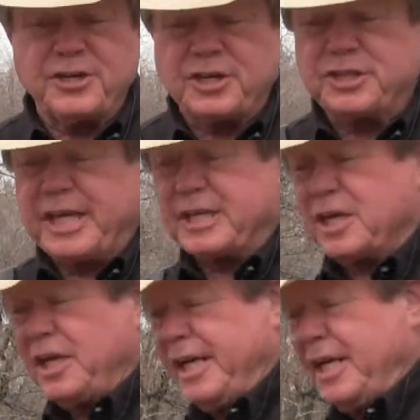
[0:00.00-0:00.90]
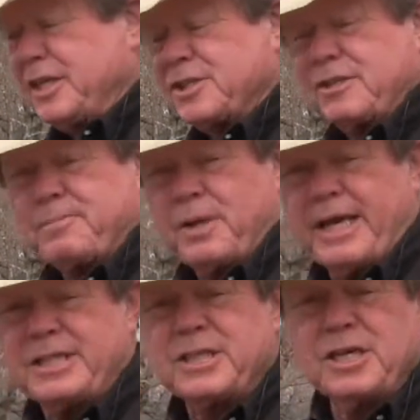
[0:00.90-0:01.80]
you're going to check the cleanliness of the
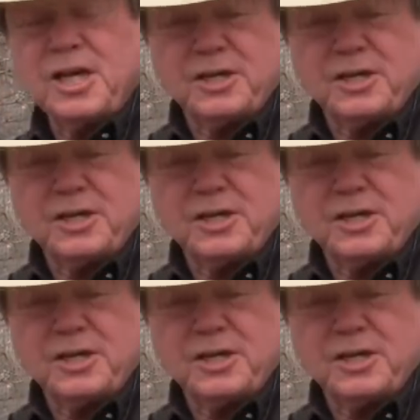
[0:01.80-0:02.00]
place.